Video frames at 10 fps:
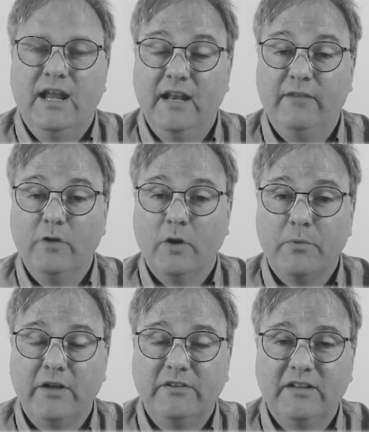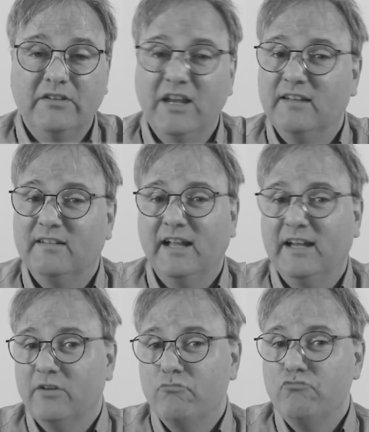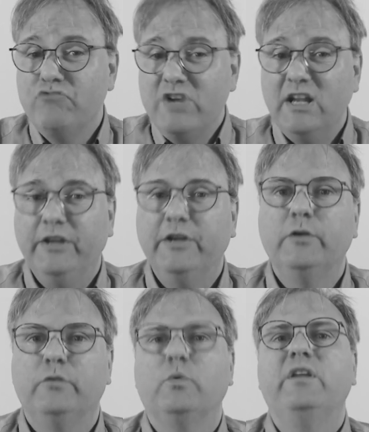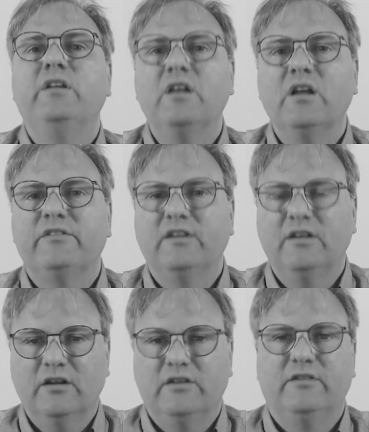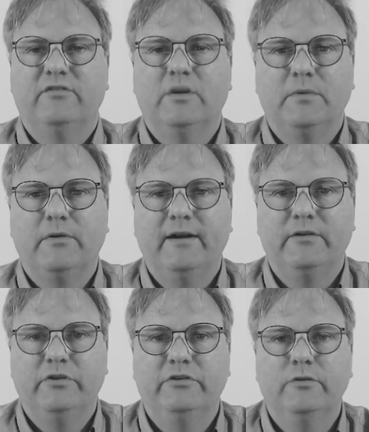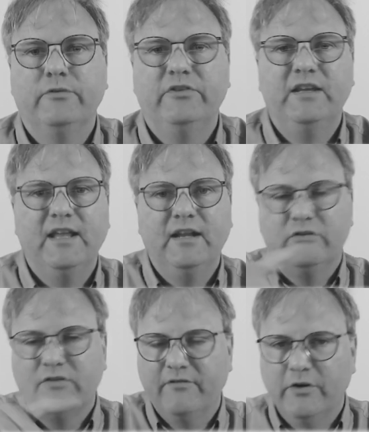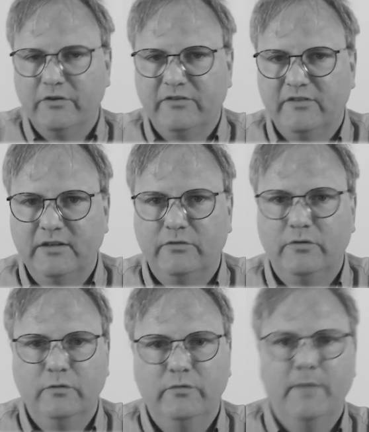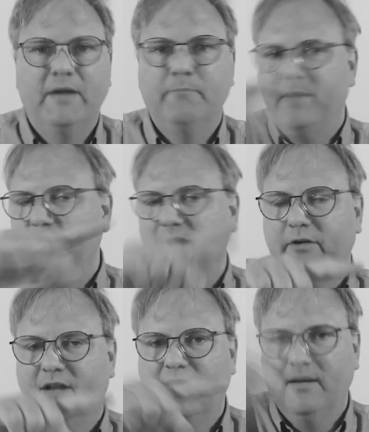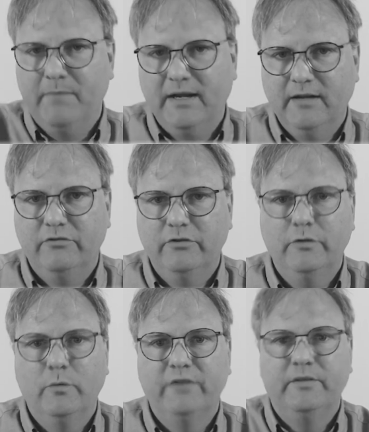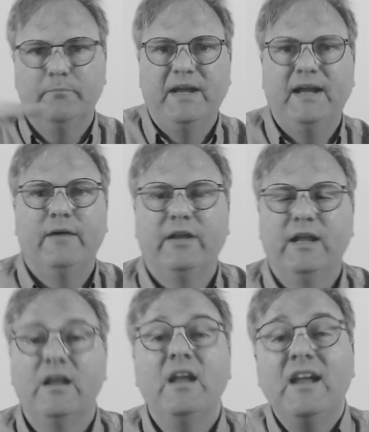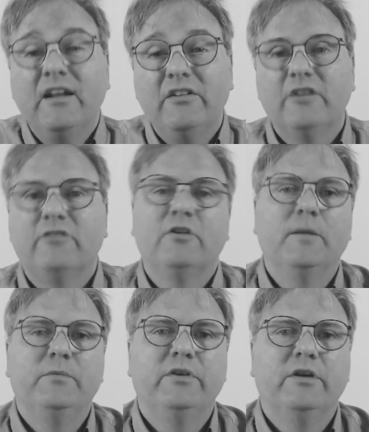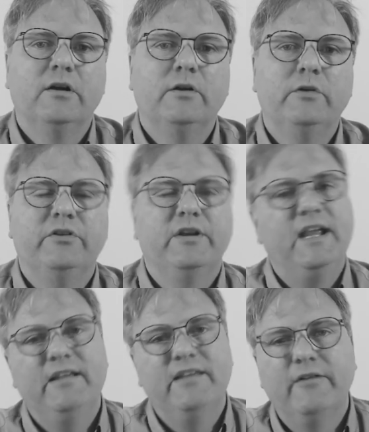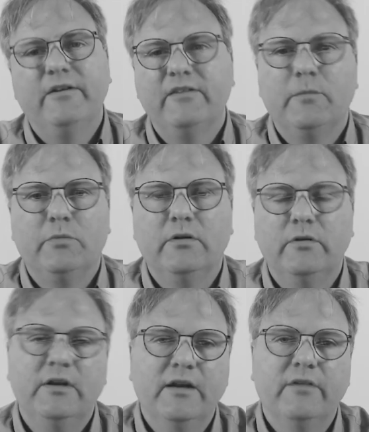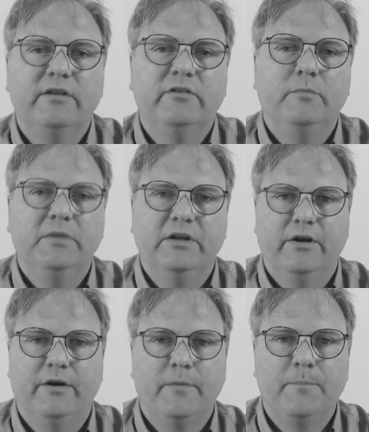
And if your project is like really huge with lots and lots of subdirectories, you'll see that it traverses into them and back out again and back into new ones and back out again just to come to the conclusion, hey, there is absolutely nothing to be done.